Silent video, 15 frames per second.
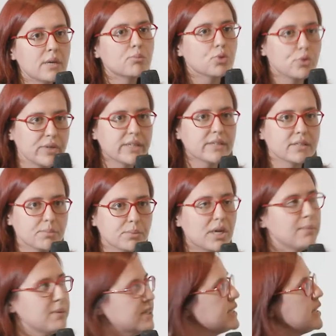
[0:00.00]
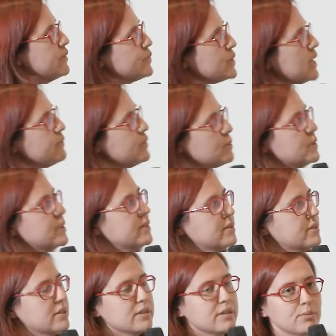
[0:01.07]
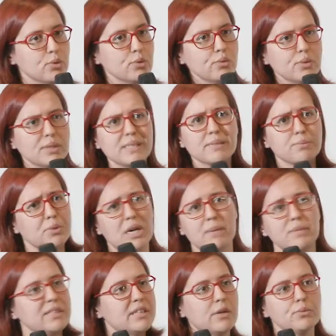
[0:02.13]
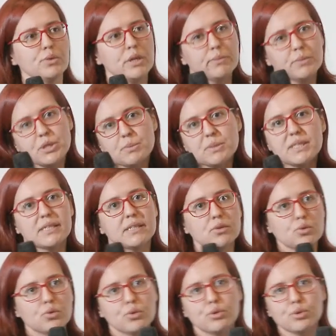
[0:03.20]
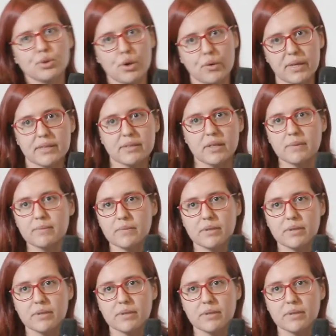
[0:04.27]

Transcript: proving the primary runtime will be removed. What's primary runtime? Which means that you don't serve it, then